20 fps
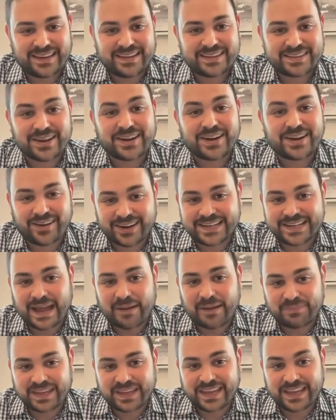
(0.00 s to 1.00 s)
concurrent
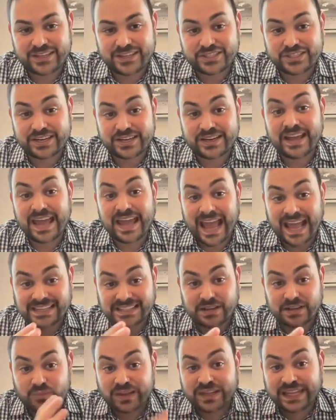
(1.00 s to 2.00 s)
application as
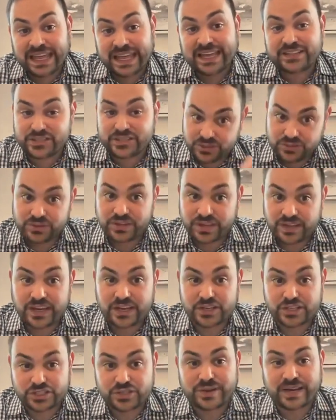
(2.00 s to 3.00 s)
it relates to the
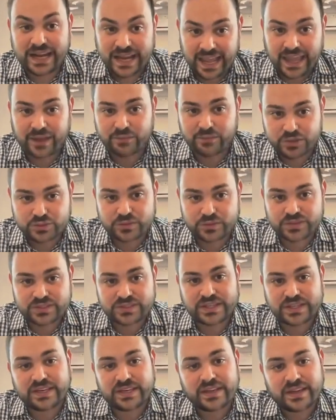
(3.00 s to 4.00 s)
issue at hand, which was
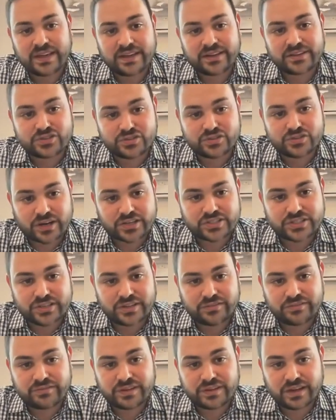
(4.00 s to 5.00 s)
the construction
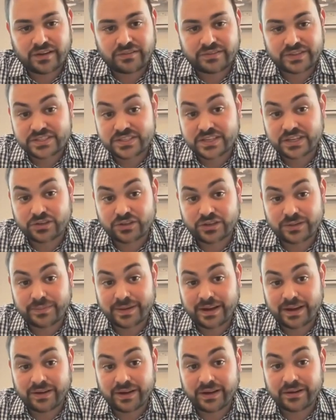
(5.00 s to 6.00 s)
of the security
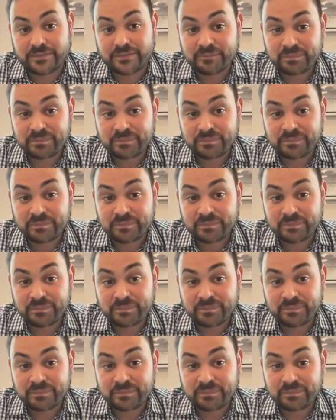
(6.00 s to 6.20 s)
barrier.